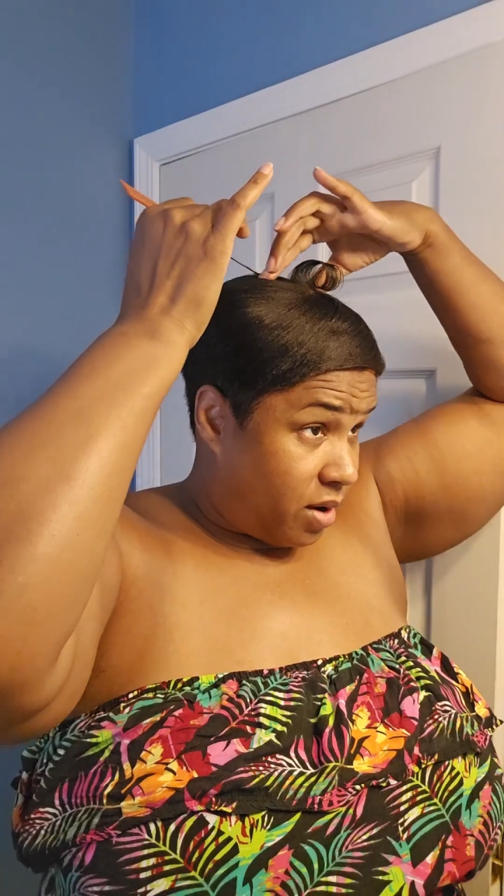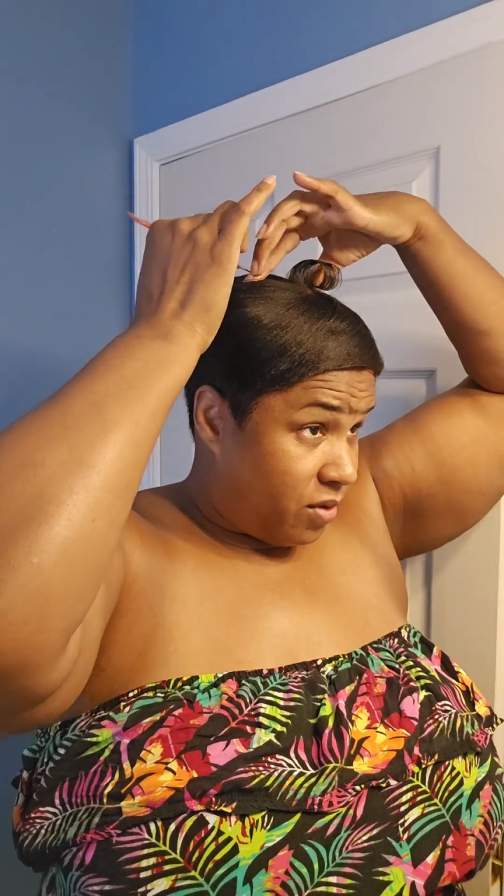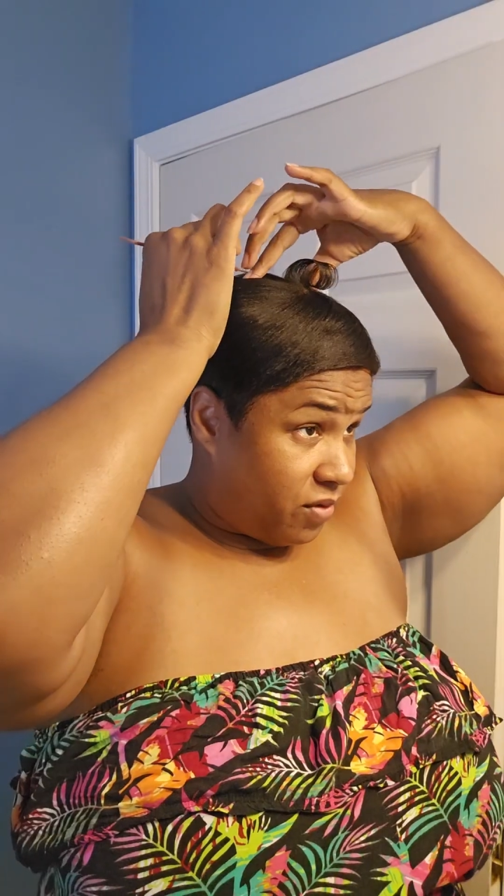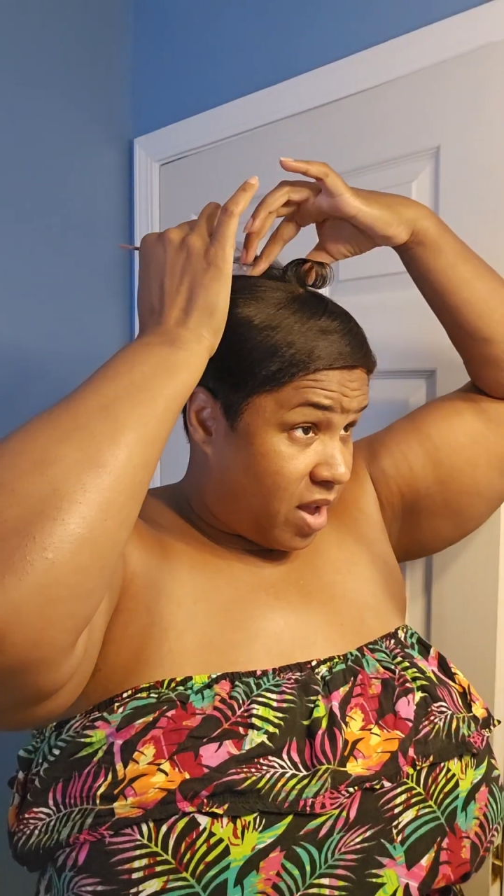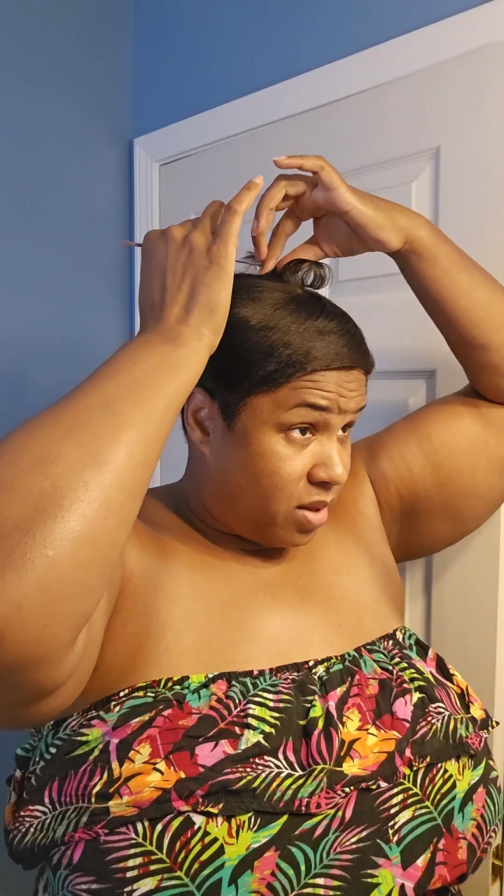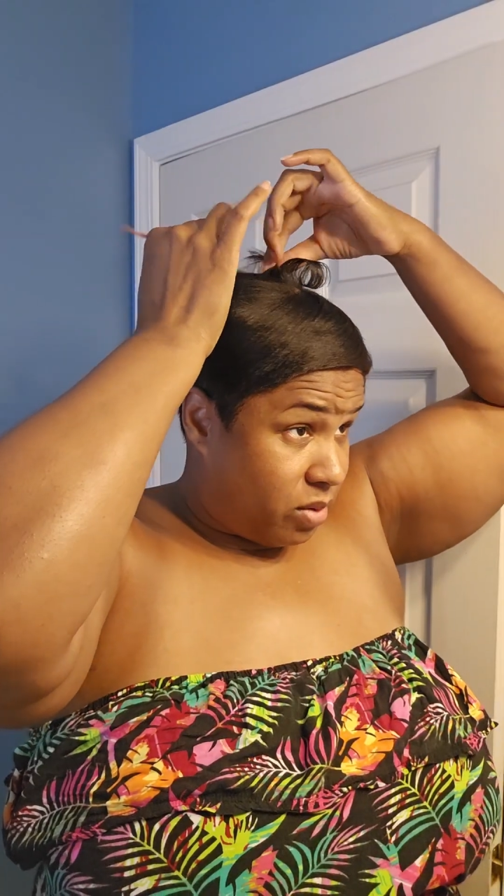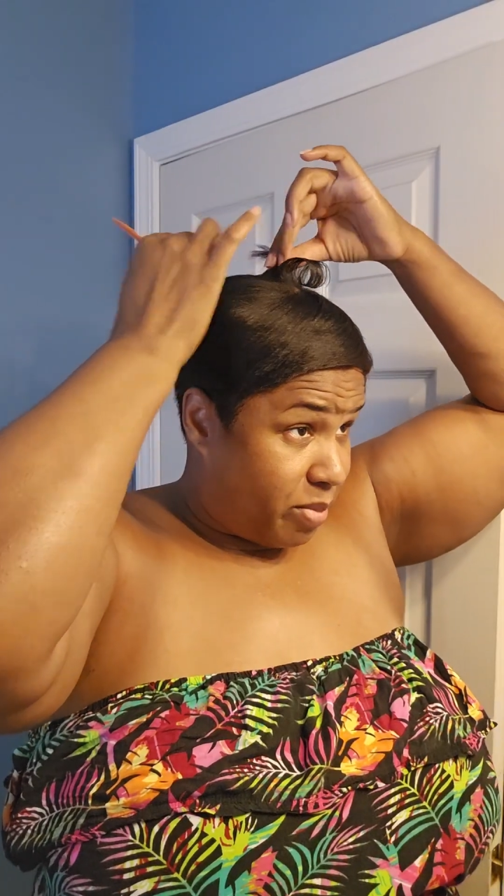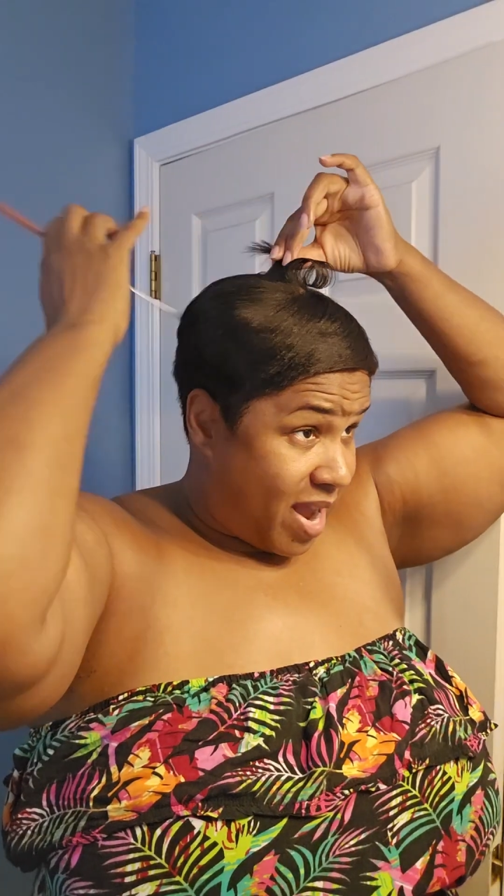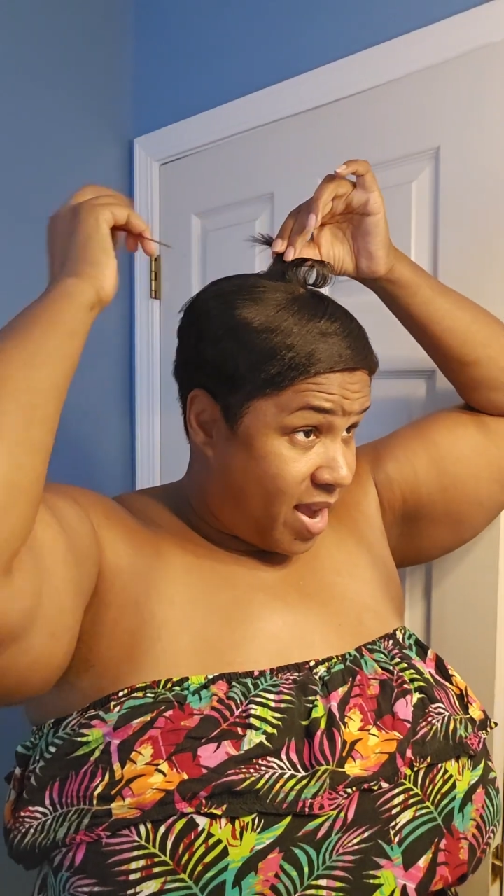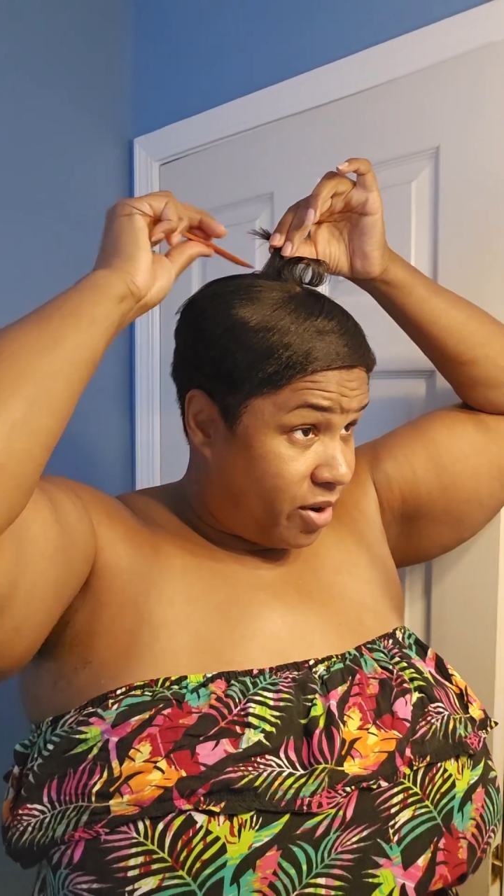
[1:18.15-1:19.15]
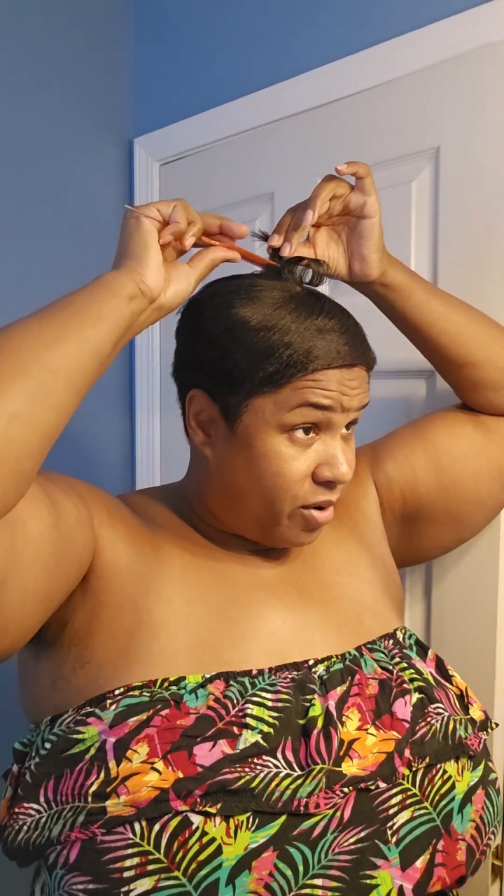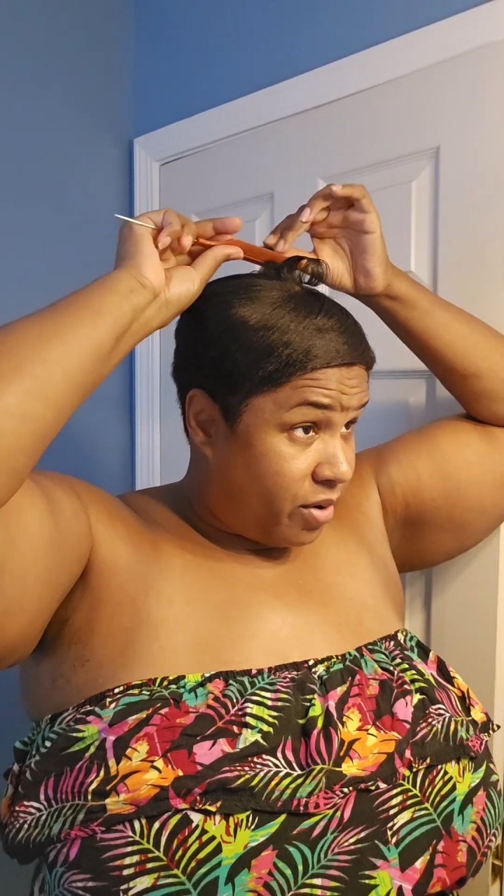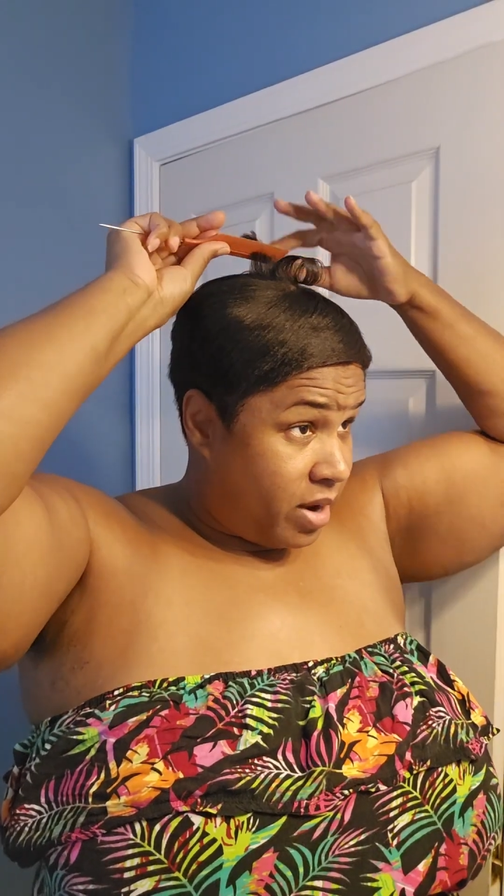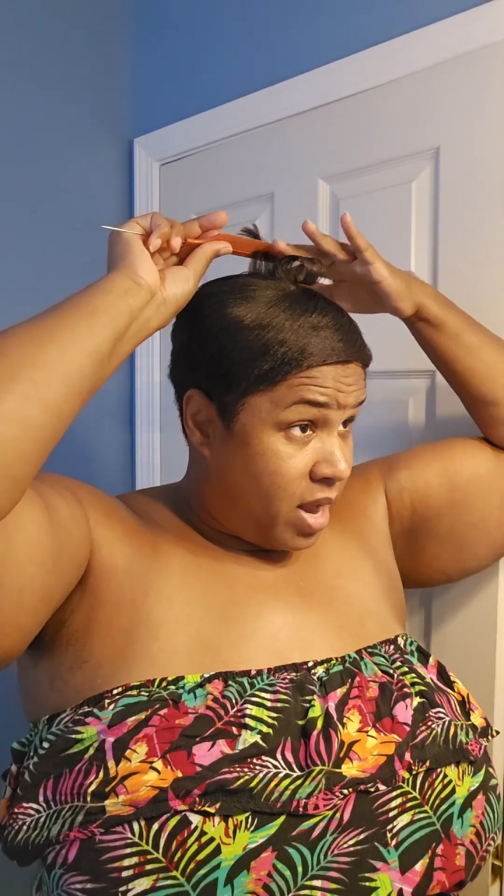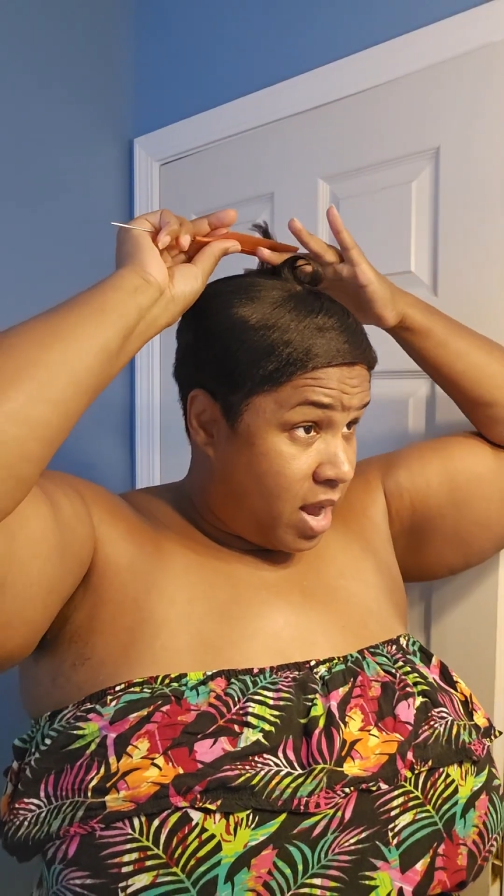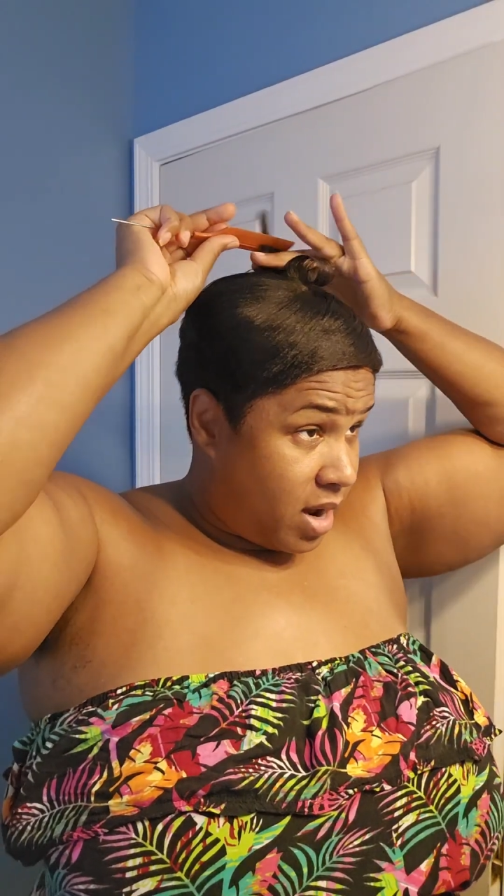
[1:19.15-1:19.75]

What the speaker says: I don't follow a pattern.